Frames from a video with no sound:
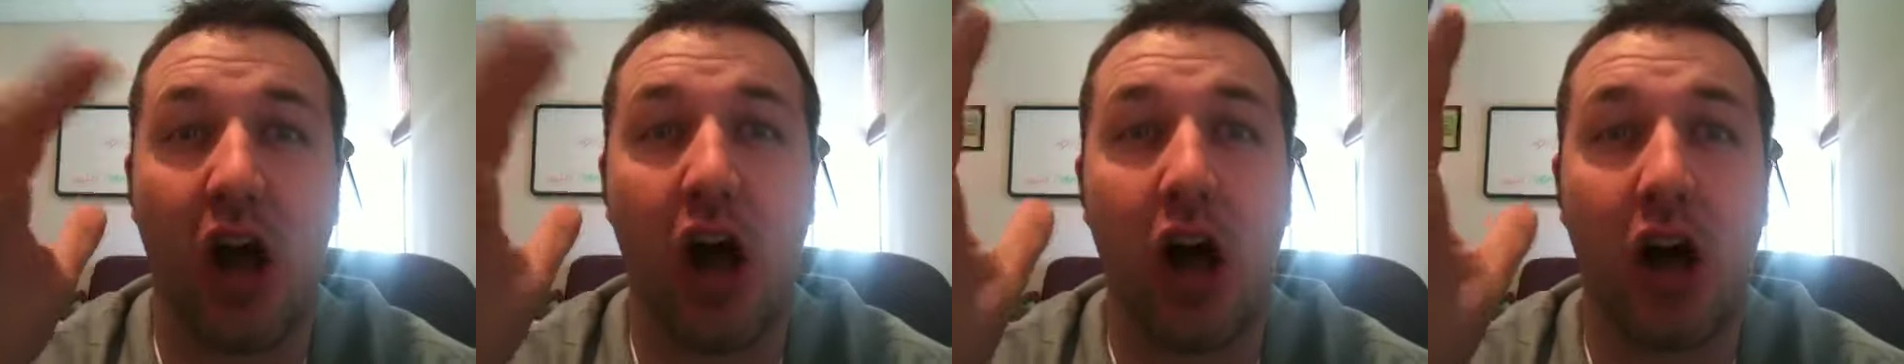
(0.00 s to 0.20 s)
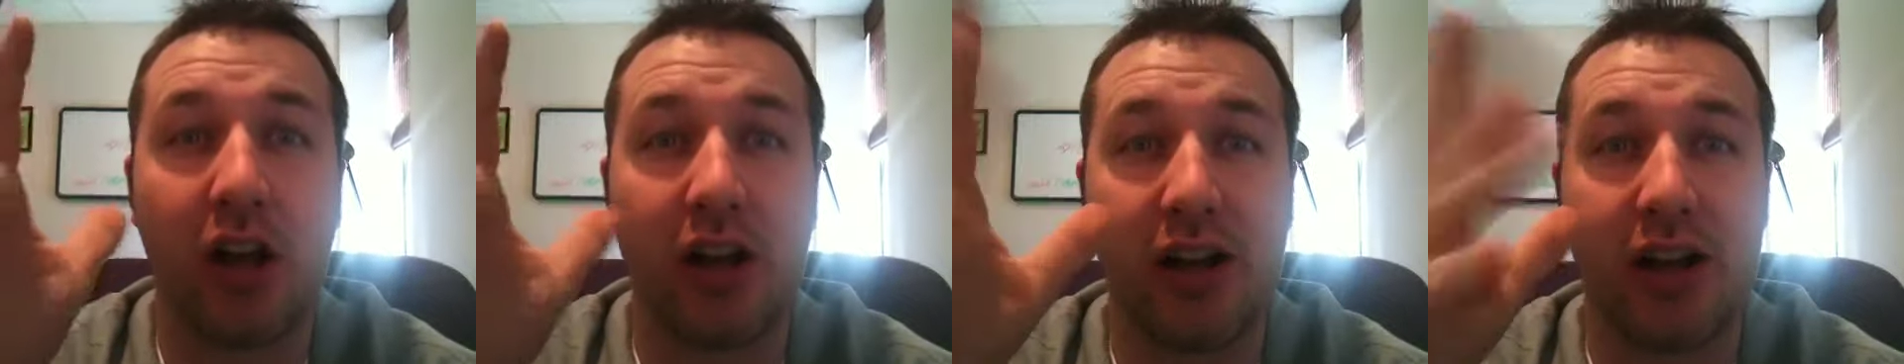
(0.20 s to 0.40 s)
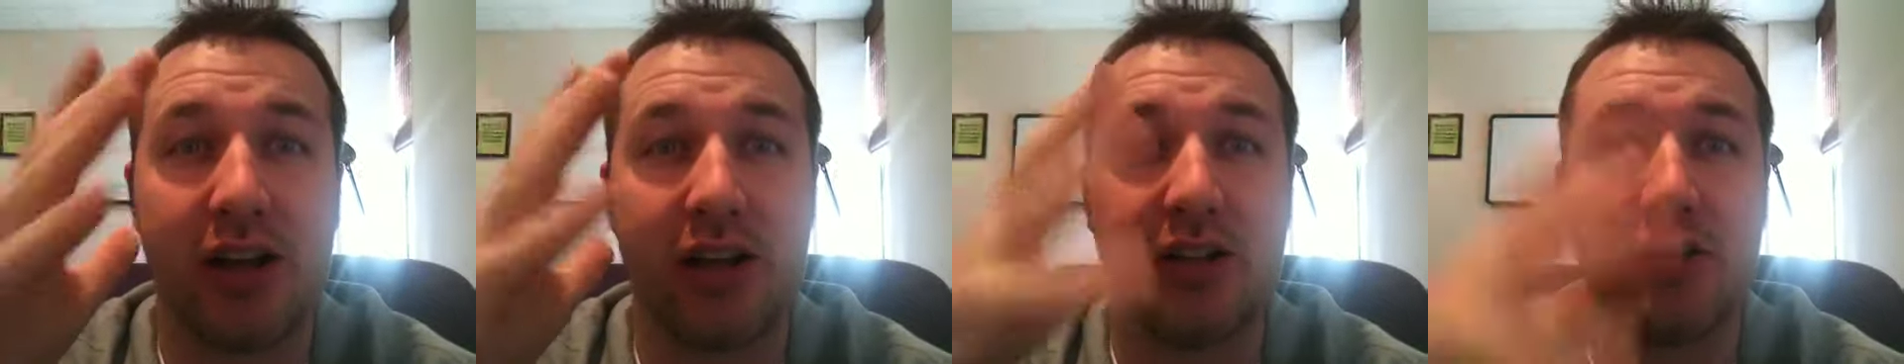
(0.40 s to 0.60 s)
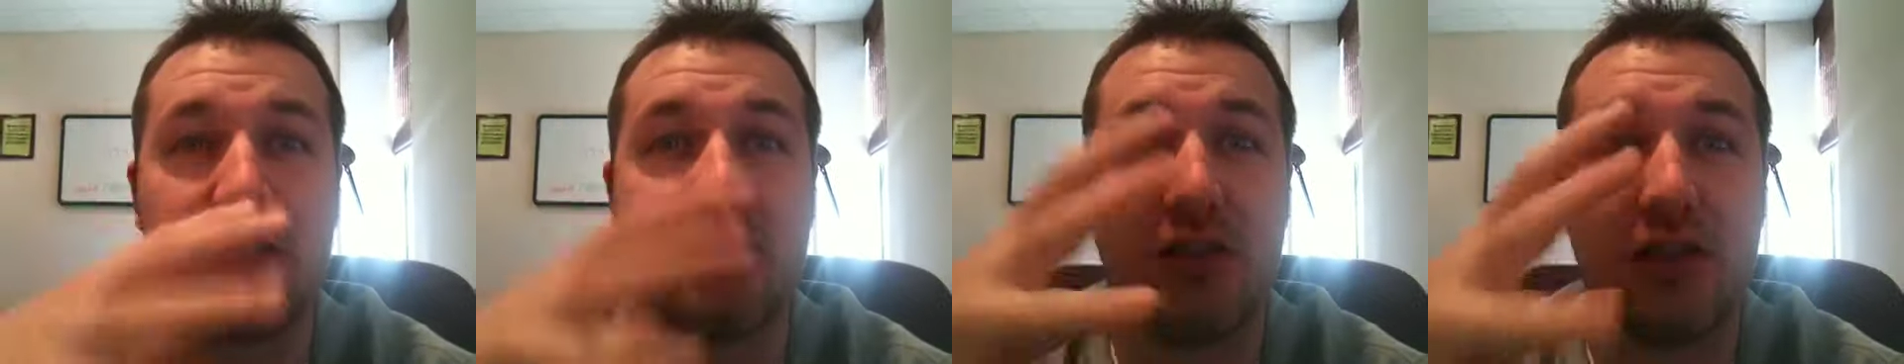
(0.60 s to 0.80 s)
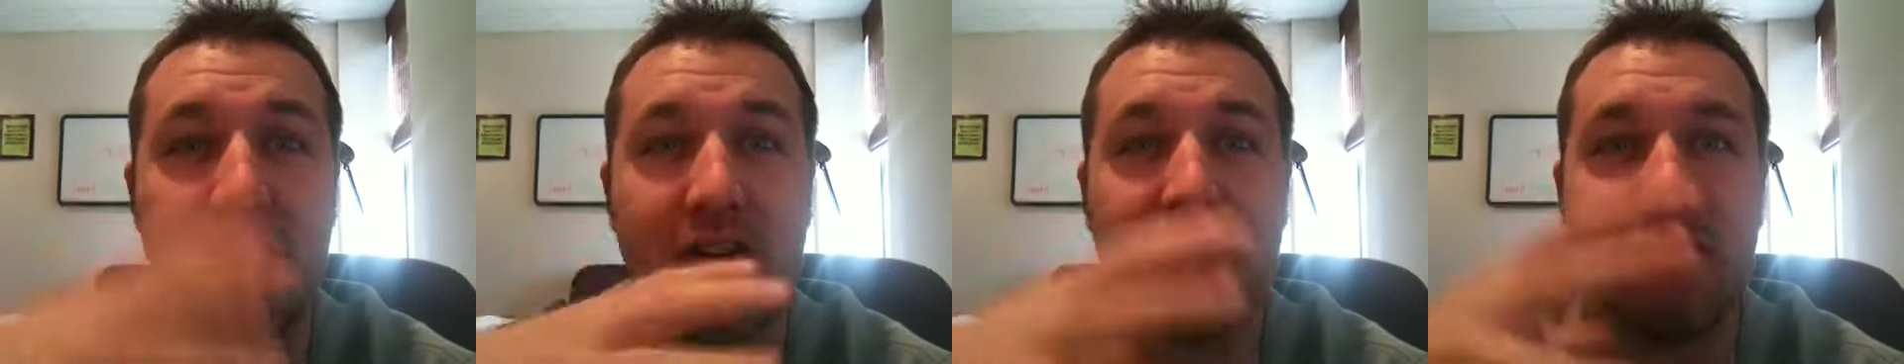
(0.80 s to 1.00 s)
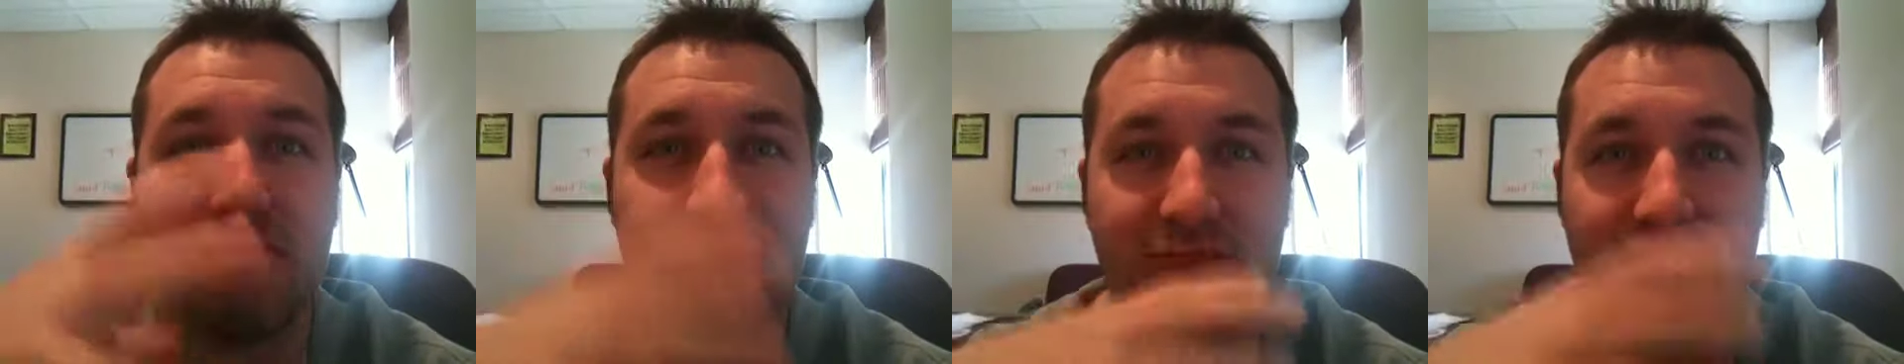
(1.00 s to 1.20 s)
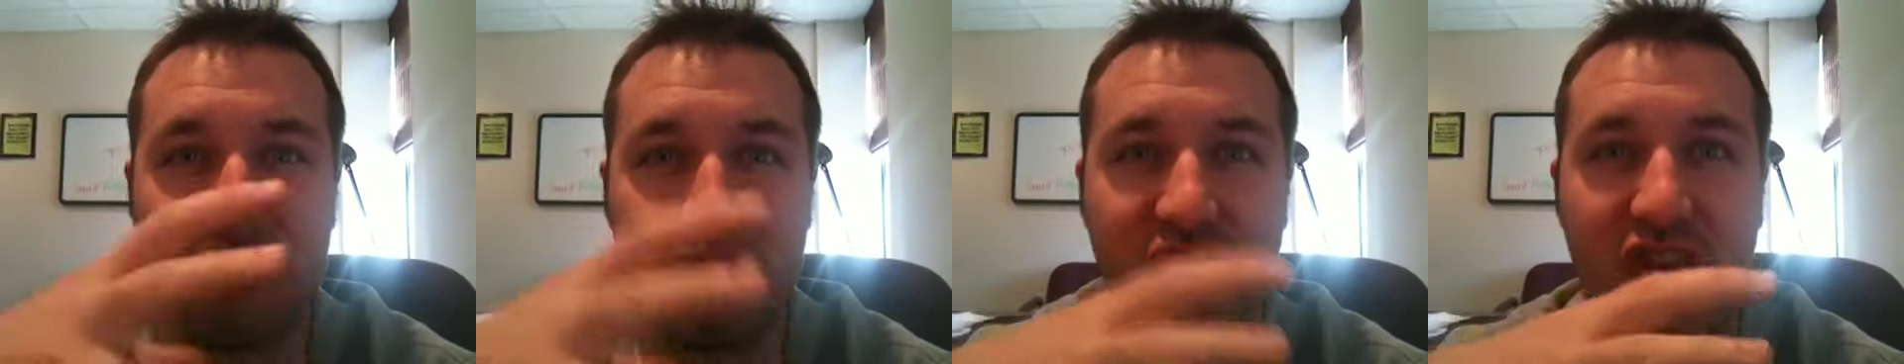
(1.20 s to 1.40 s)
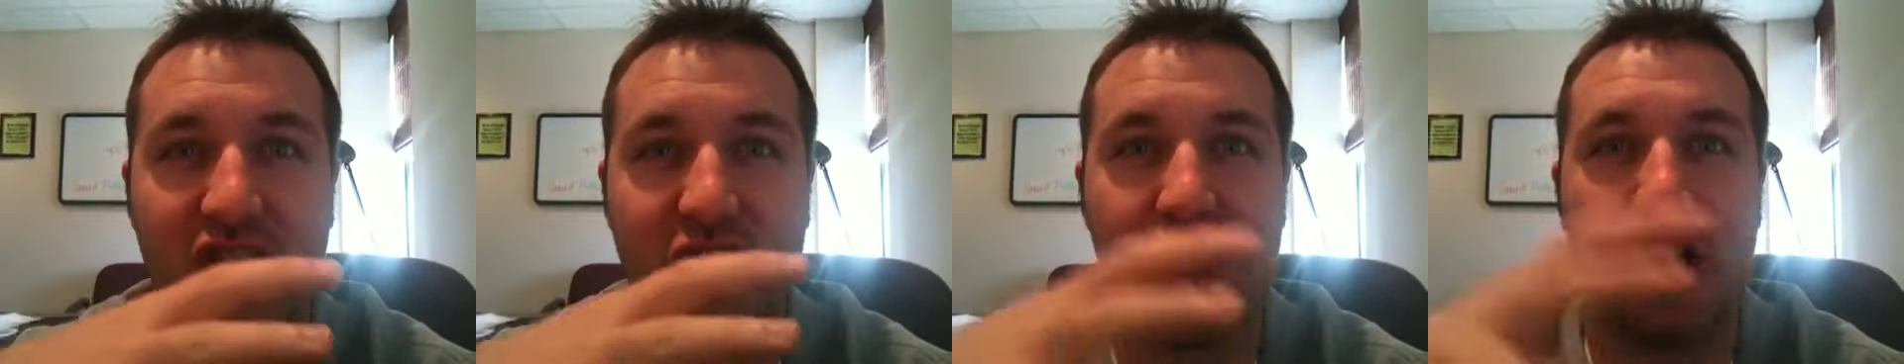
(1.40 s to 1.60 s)
on his
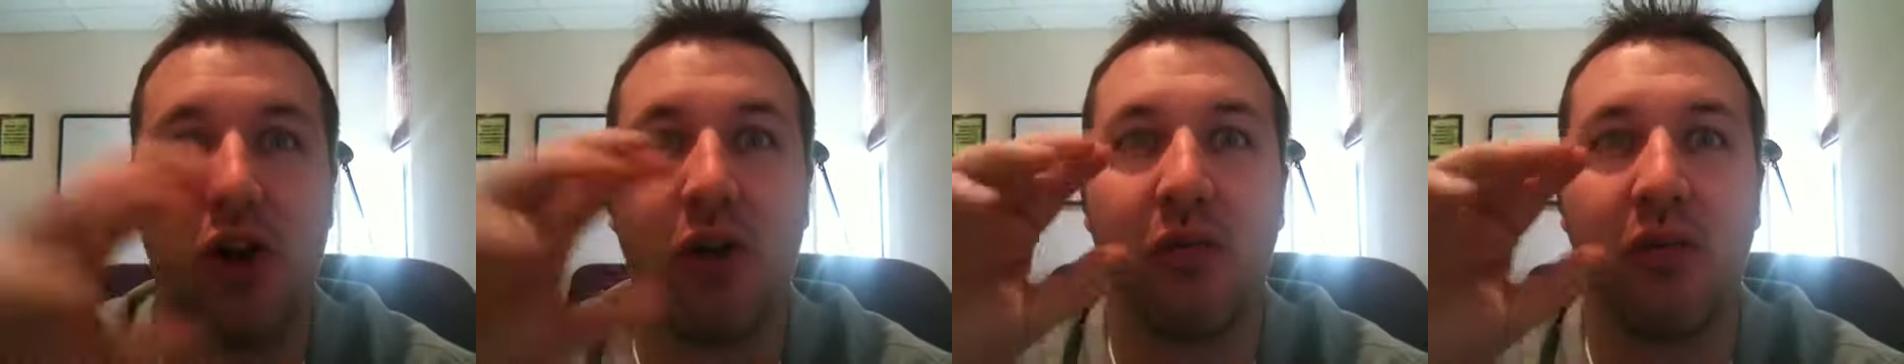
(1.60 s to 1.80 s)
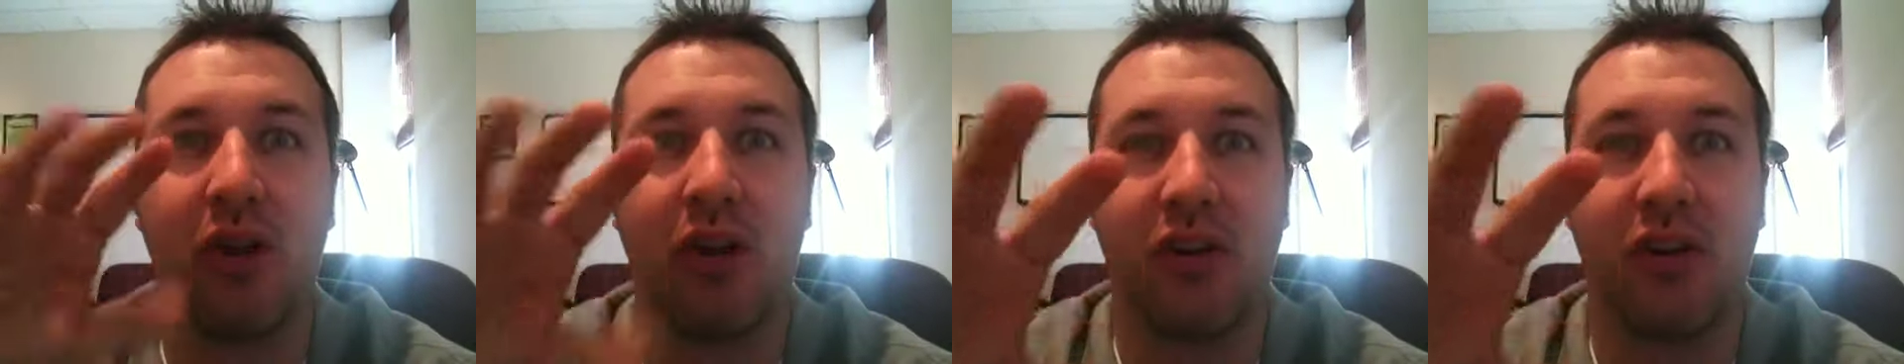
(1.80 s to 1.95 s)
video.